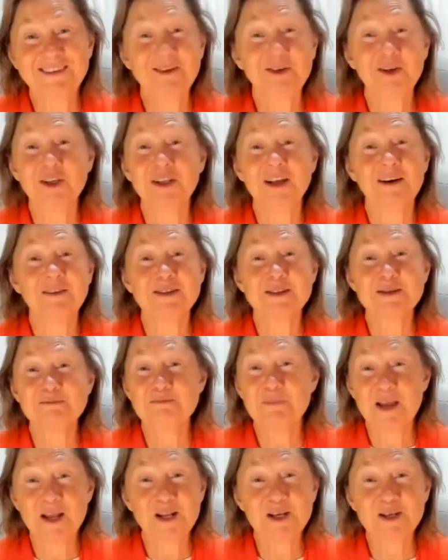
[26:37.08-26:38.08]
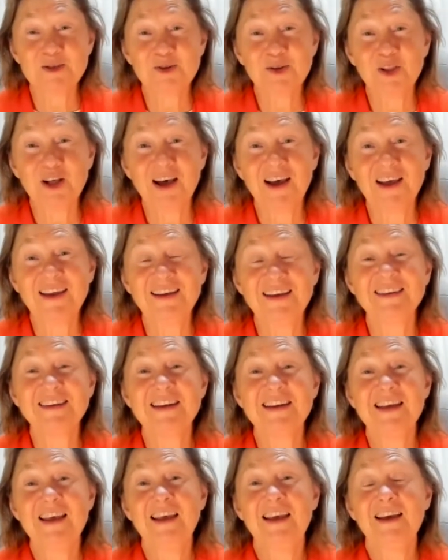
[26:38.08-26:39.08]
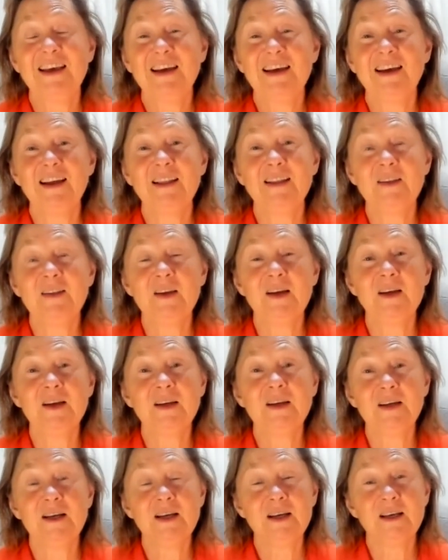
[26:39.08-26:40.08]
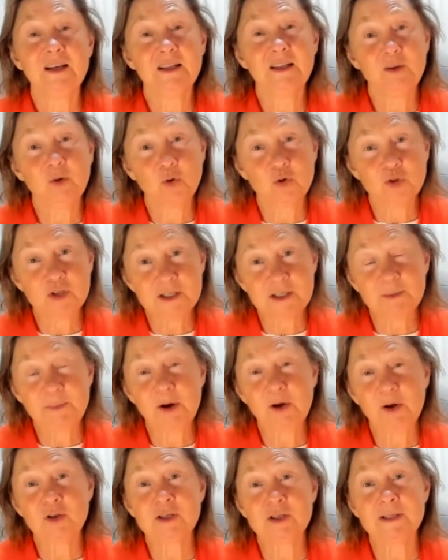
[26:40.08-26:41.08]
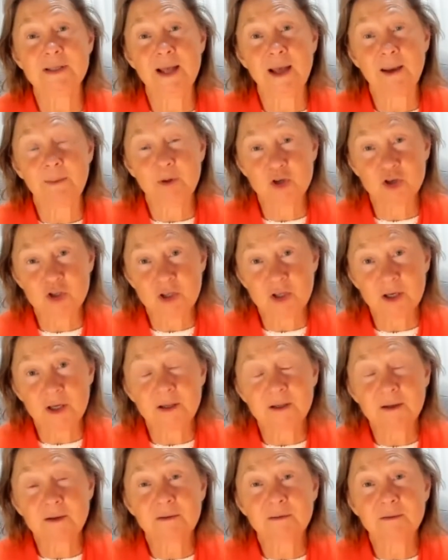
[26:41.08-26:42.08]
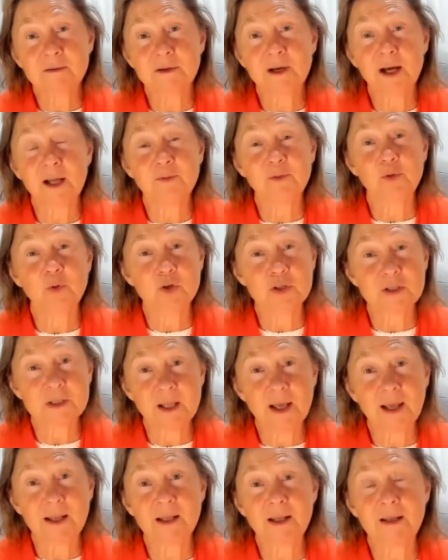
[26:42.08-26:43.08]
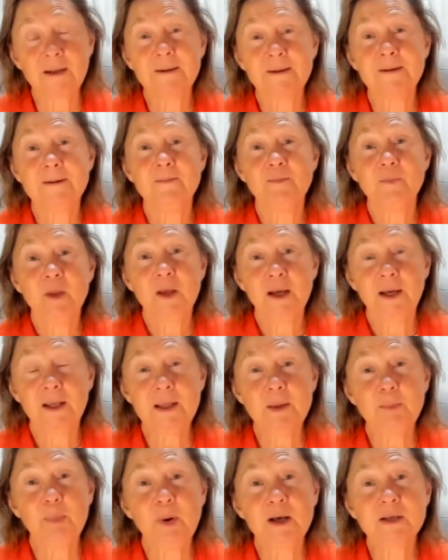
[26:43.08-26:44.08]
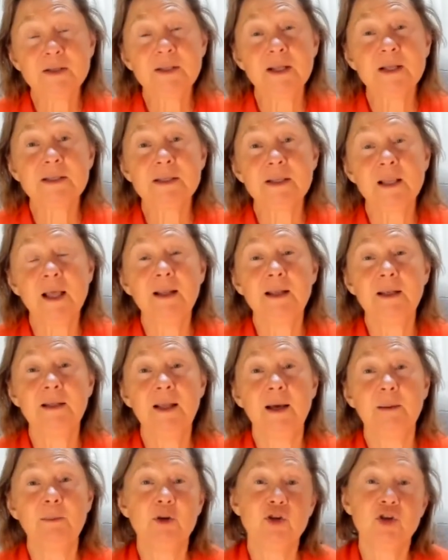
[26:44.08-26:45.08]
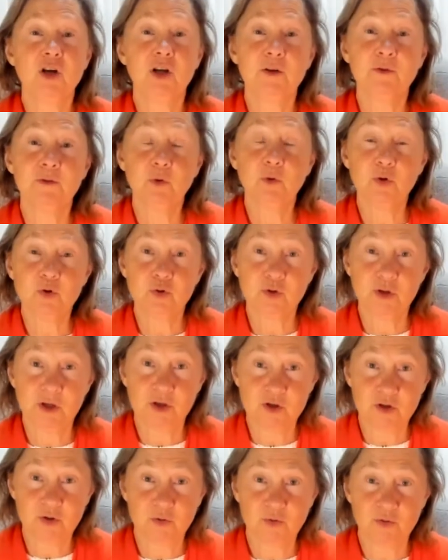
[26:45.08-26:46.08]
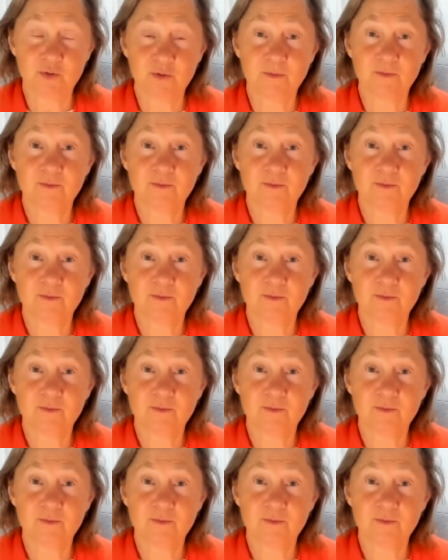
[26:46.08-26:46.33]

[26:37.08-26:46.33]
you can have as many as you like and uh, those antibiotics damage the gut flora slightly and they passed that slightly damaged gut flora to their children